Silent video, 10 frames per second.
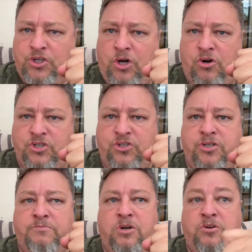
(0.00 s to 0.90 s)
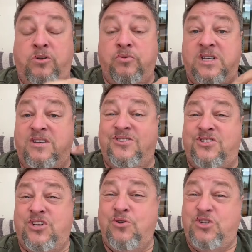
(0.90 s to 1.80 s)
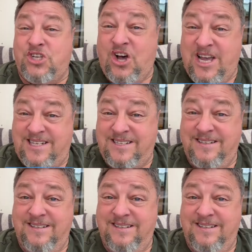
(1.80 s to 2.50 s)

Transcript: to oxygen molecules is so tight